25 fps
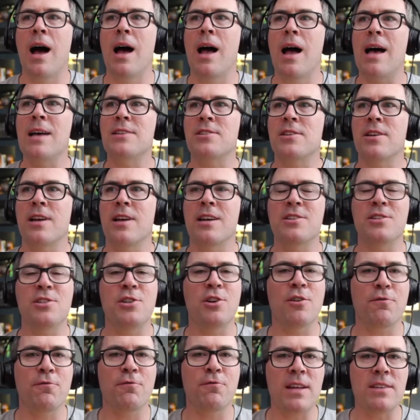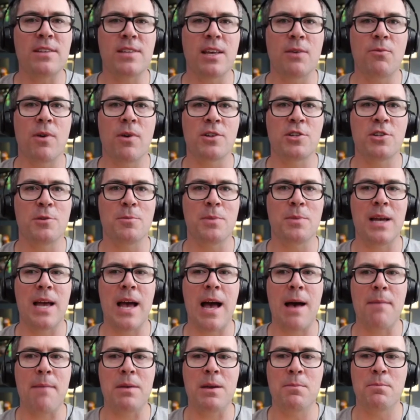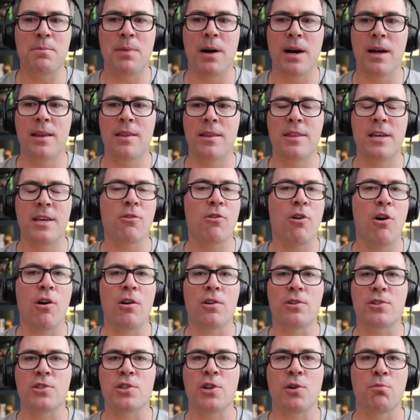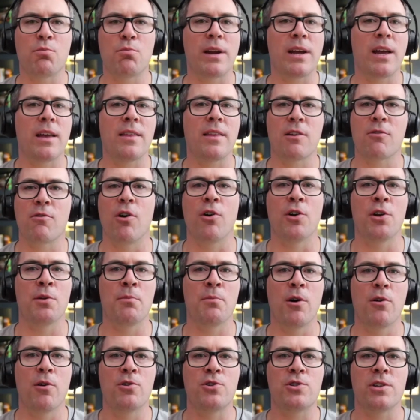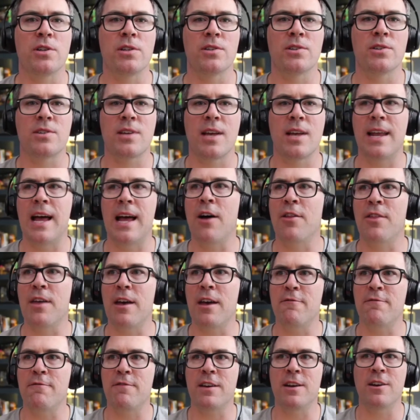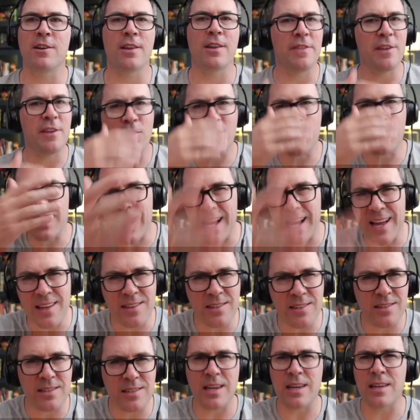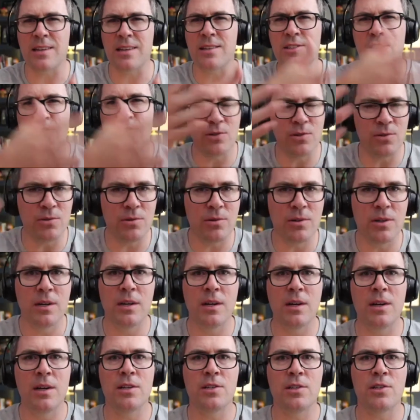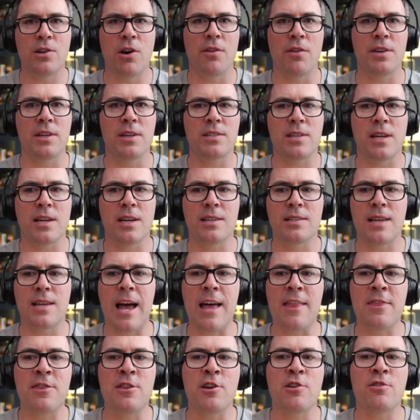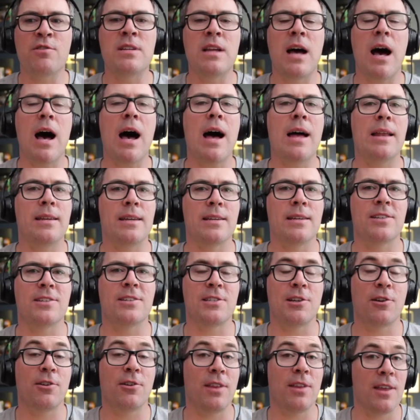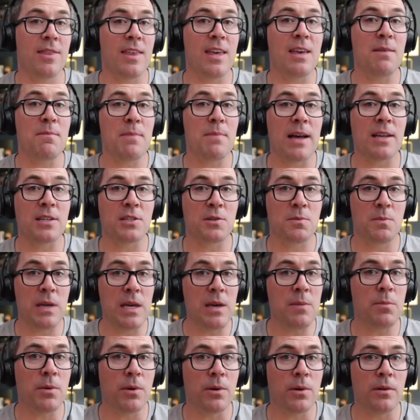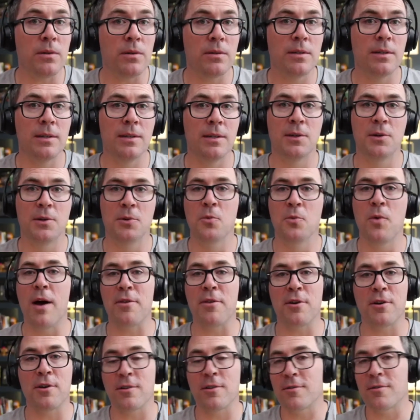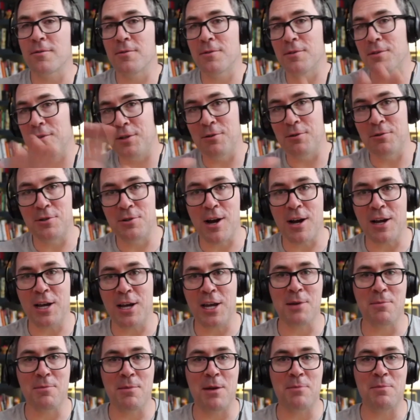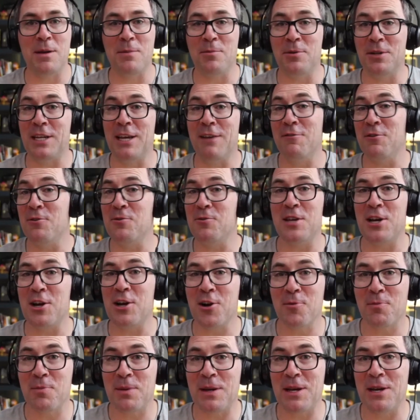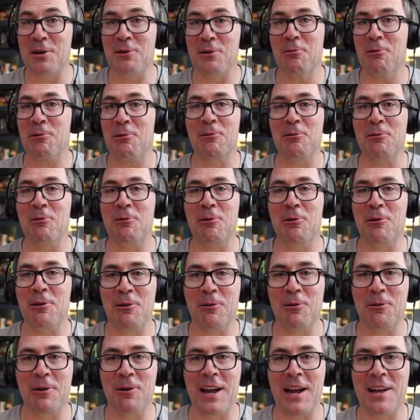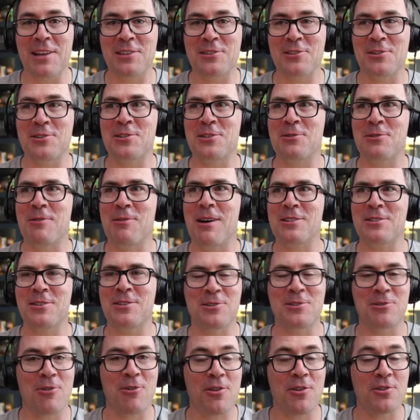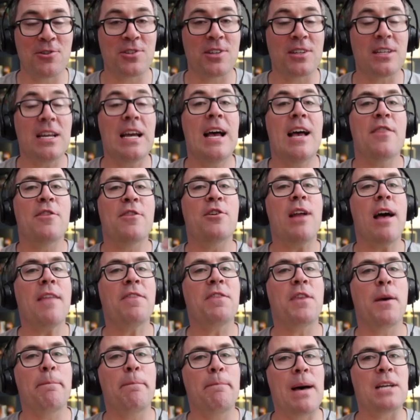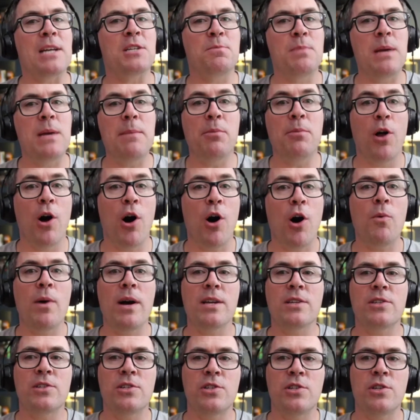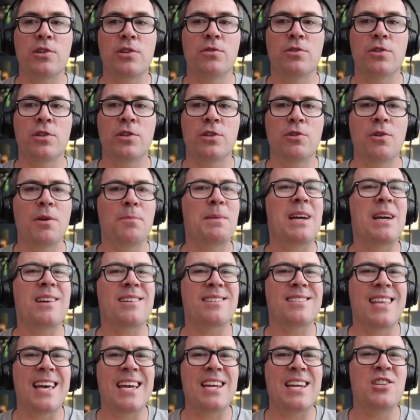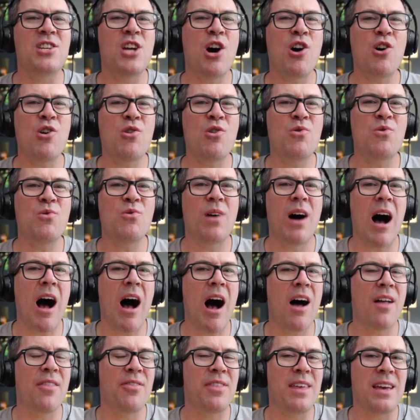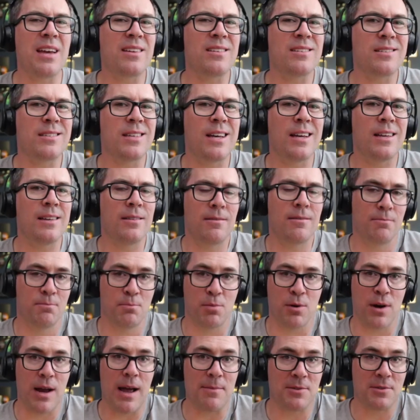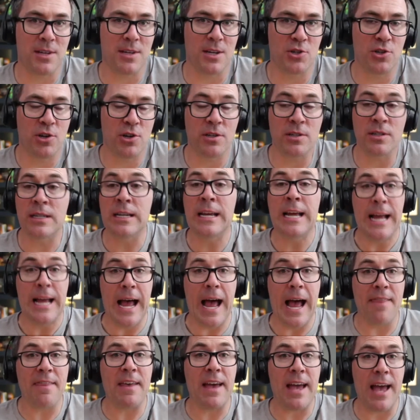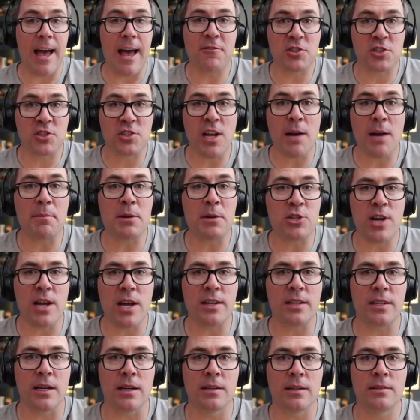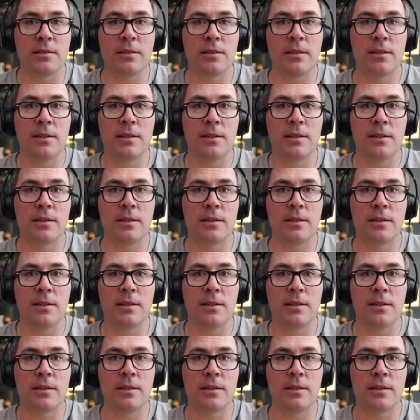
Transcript: As your friends, they want you to be happy, but they're also bringing their own emotions and how they feel and their lens into all these things. And they're not necessarily the best people, whether you're talking about people to give you therapy or answers to questions or all those things. They're not the best people always to do it, because they know things that perhaps they shouldn't, and they have some agenda.